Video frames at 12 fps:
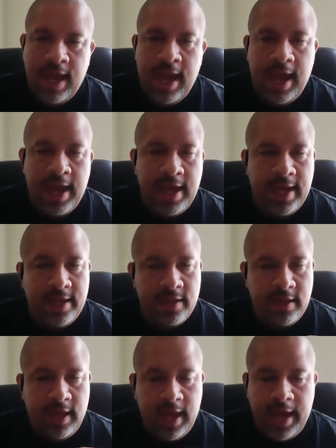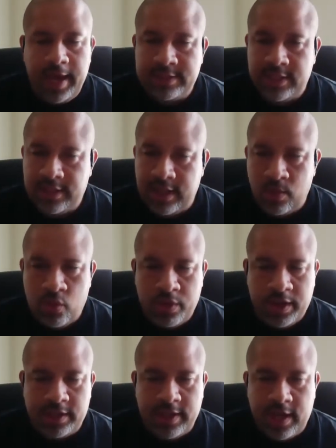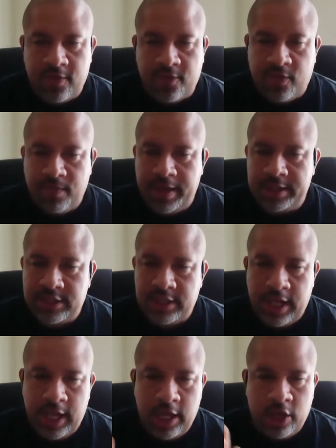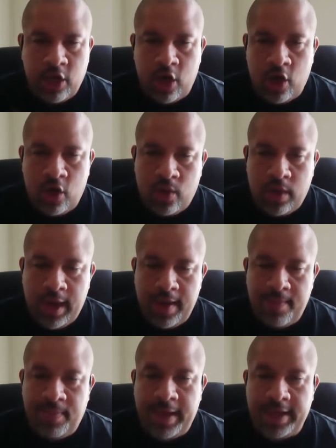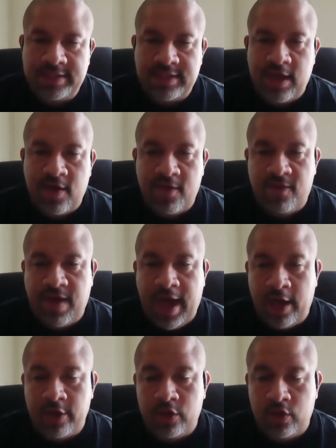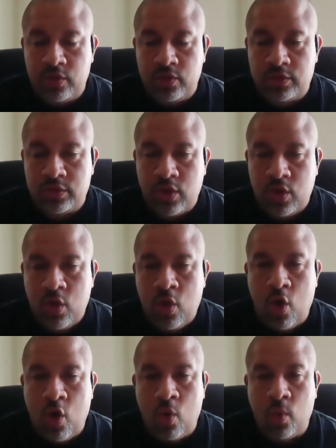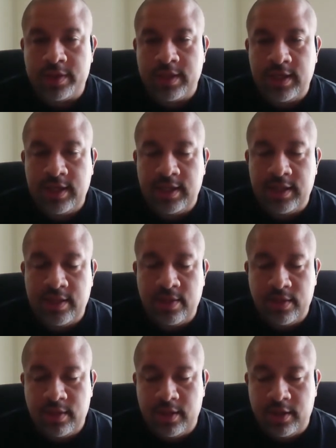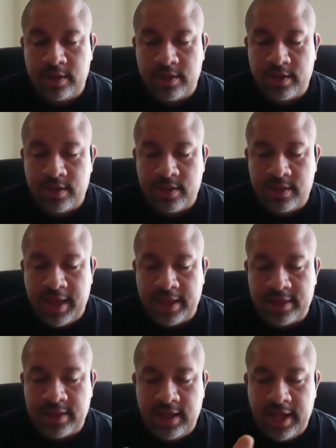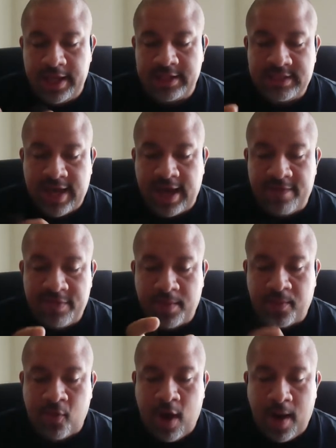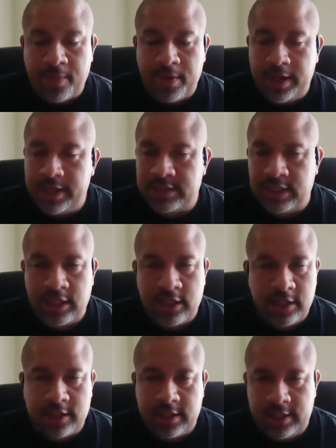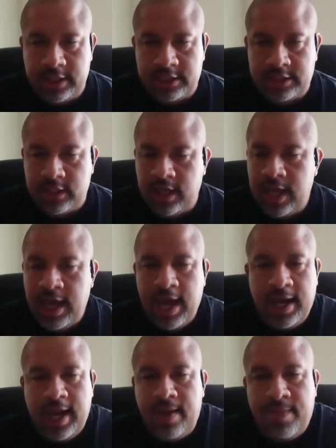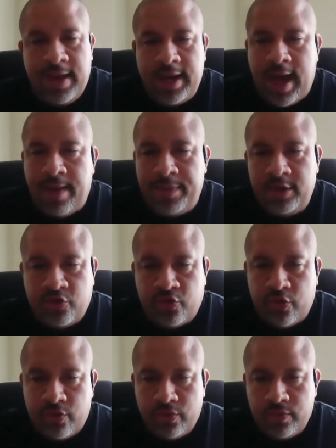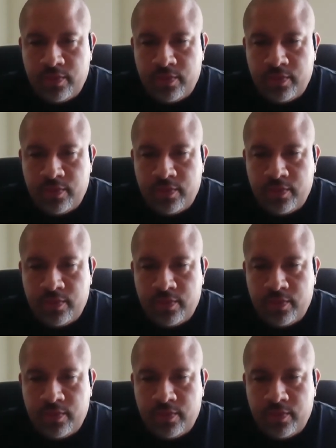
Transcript: And the agent then will get that information and go and base their values on what that the inside of the property is in good condition, and that may not be true.